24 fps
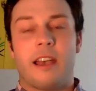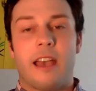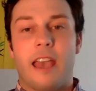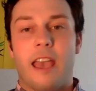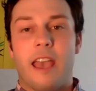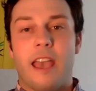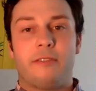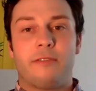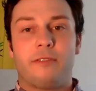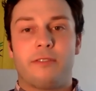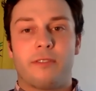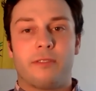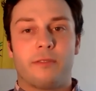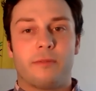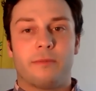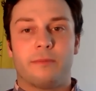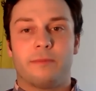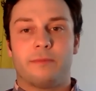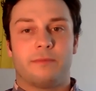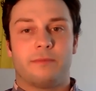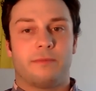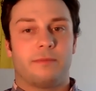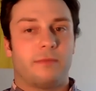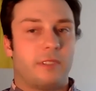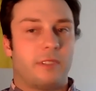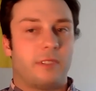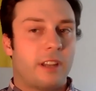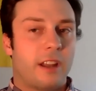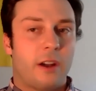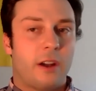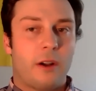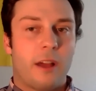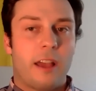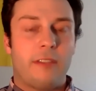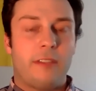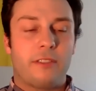If
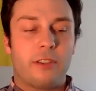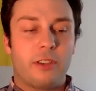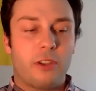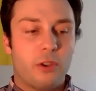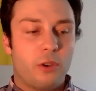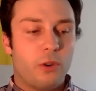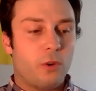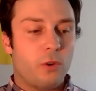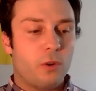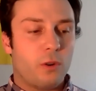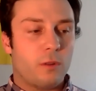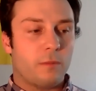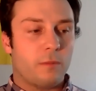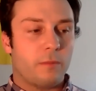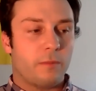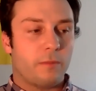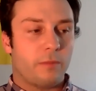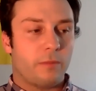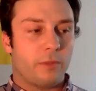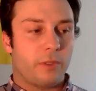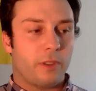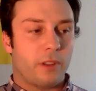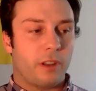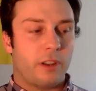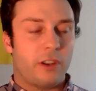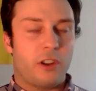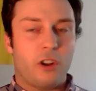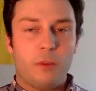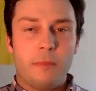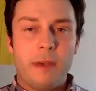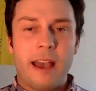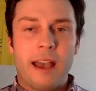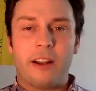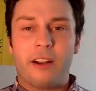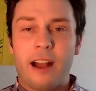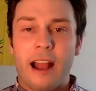you, no
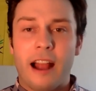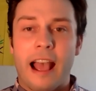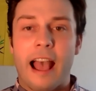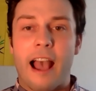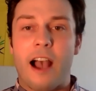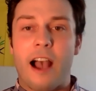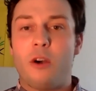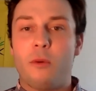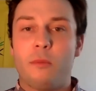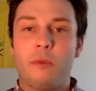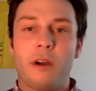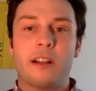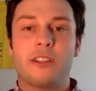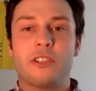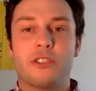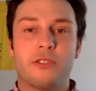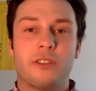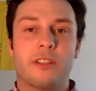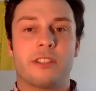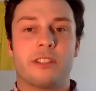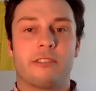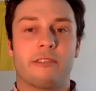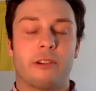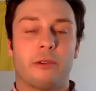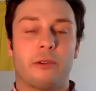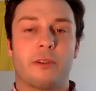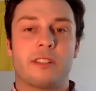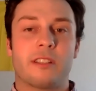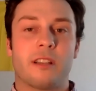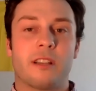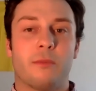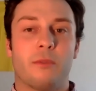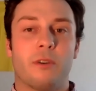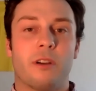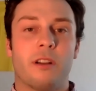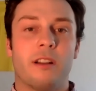matter how much you disagree with
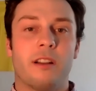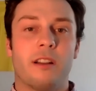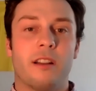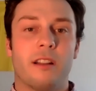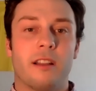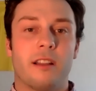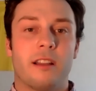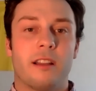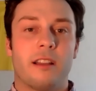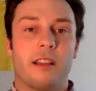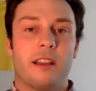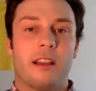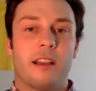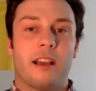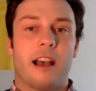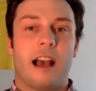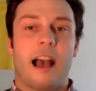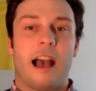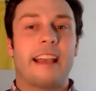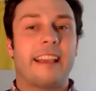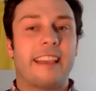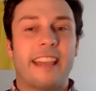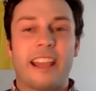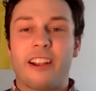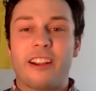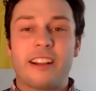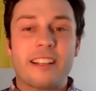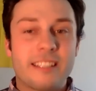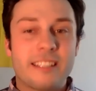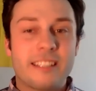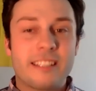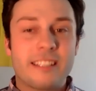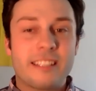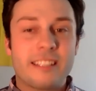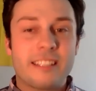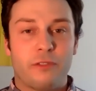someone, I
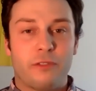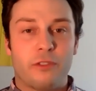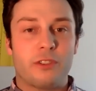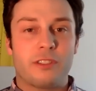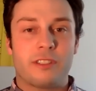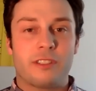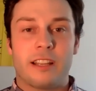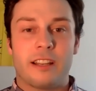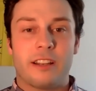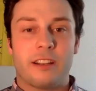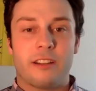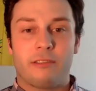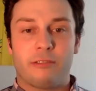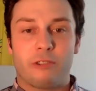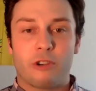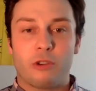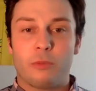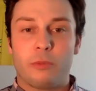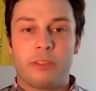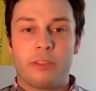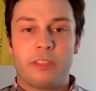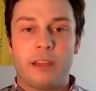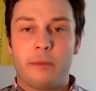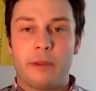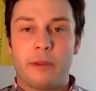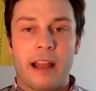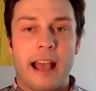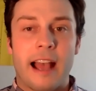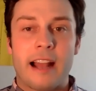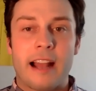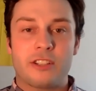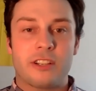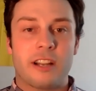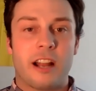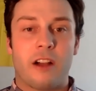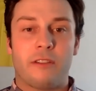guarantee you, if you sit in a room with them and
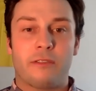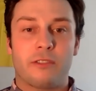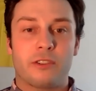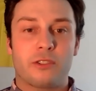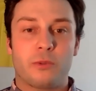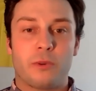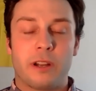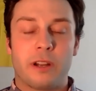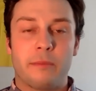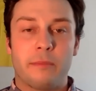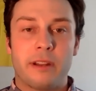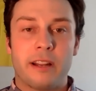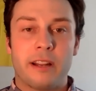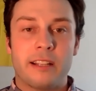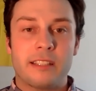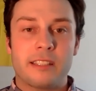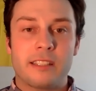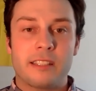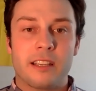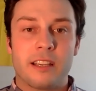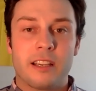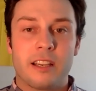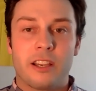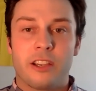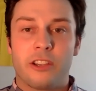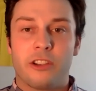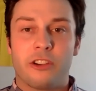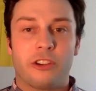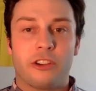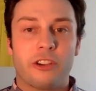hash it out for 20 minutes, you're